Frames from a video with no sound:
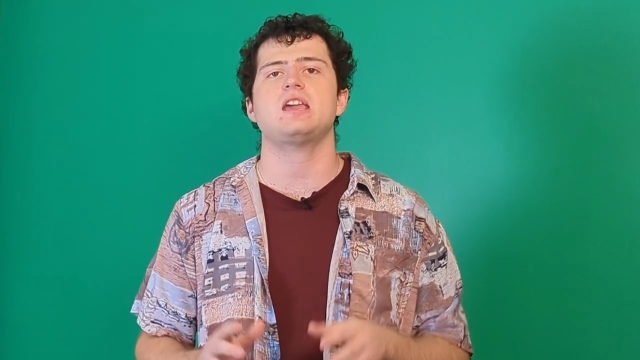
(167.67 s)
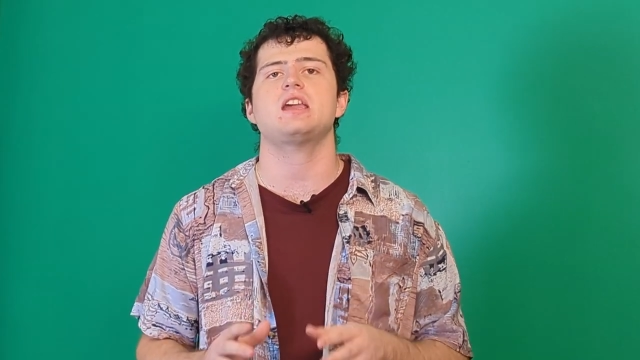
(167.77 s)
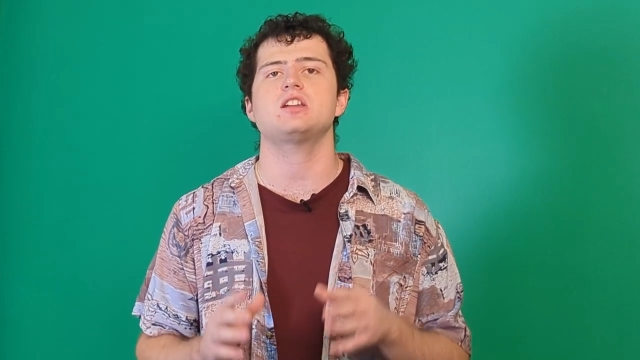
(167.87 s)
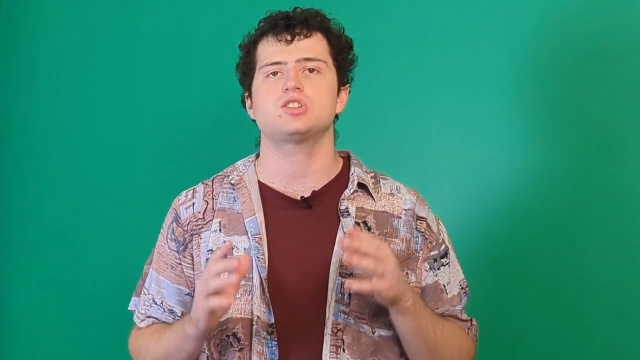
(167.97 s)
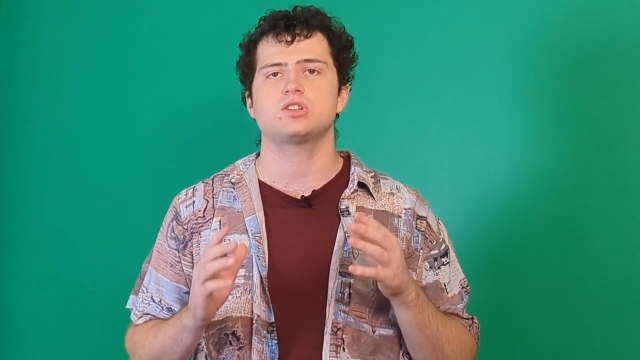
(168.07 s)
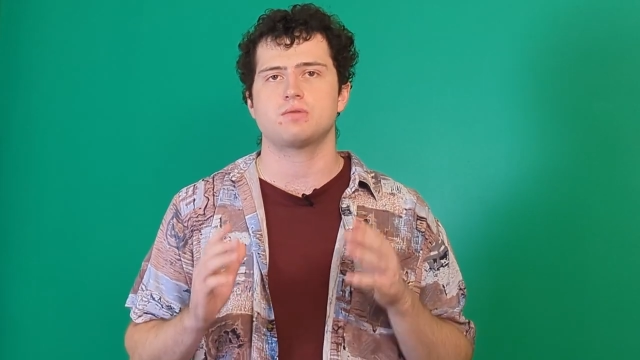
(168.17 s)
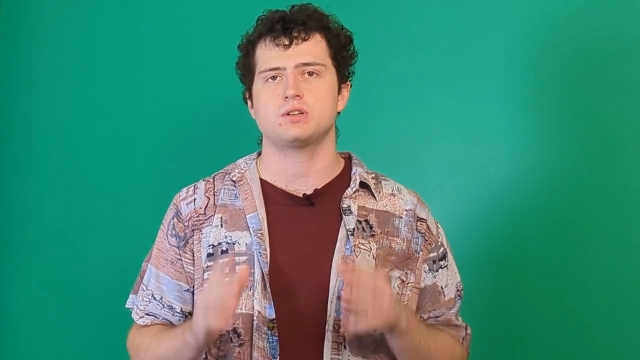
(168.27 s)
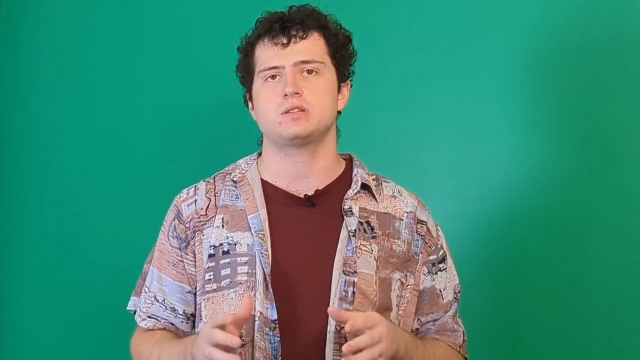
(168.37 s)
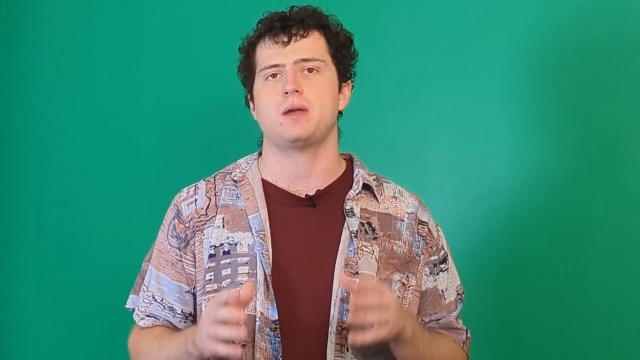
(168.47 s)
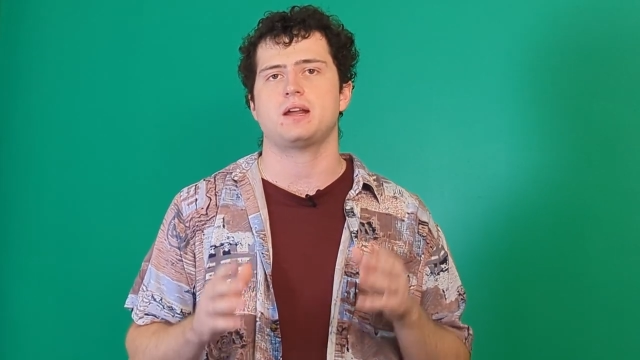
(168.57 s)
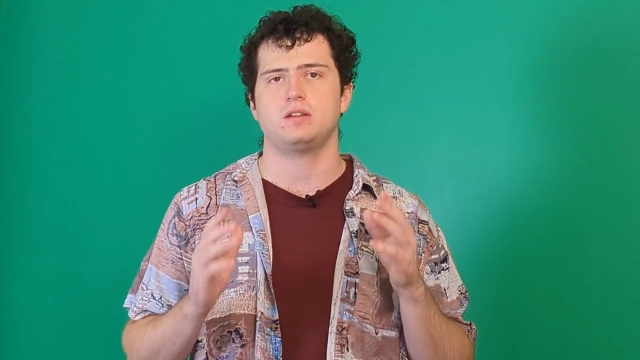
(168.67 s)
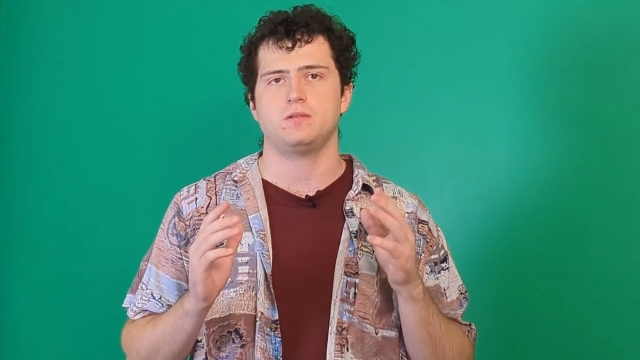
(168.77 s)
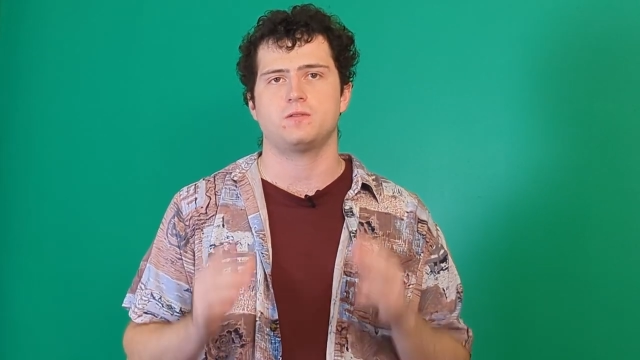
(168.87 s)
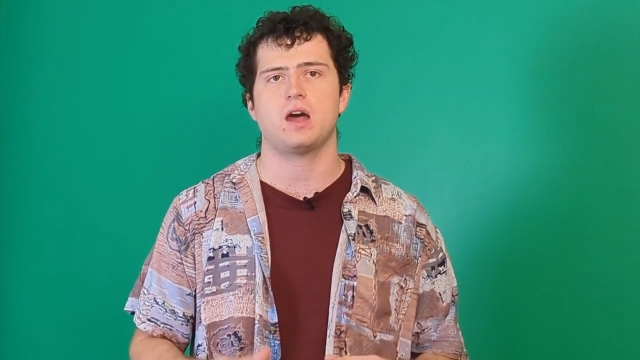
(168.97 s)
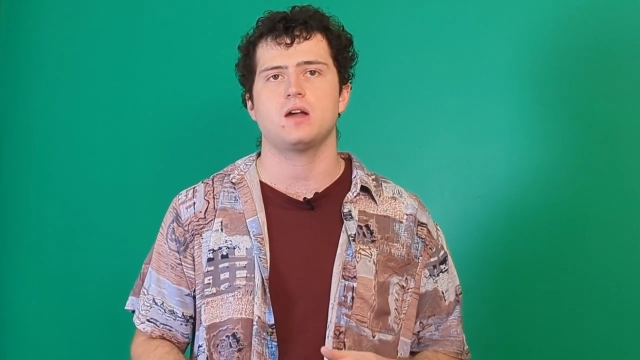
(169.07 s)
each
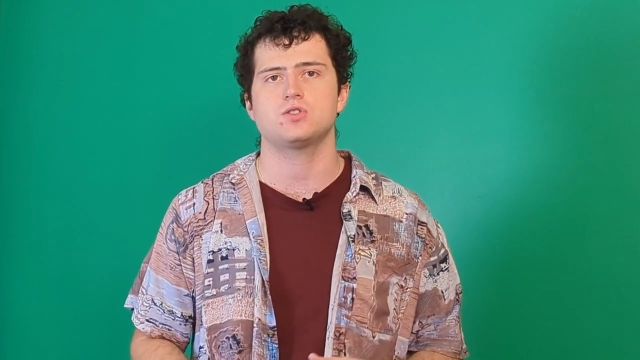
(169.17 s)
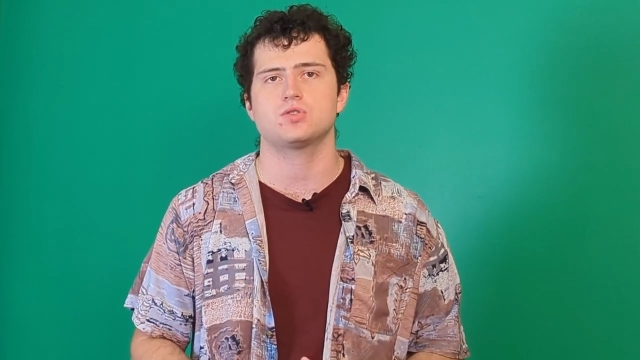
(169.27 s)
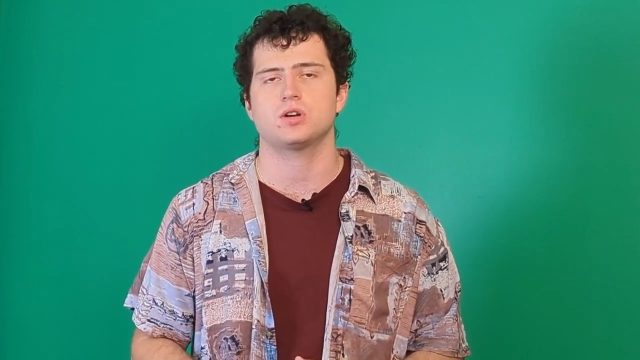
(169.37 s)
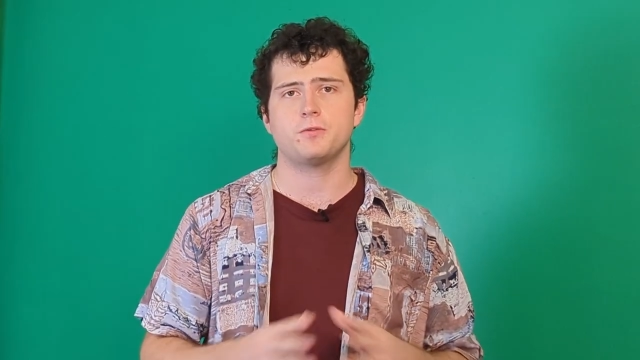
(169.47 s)
respective country.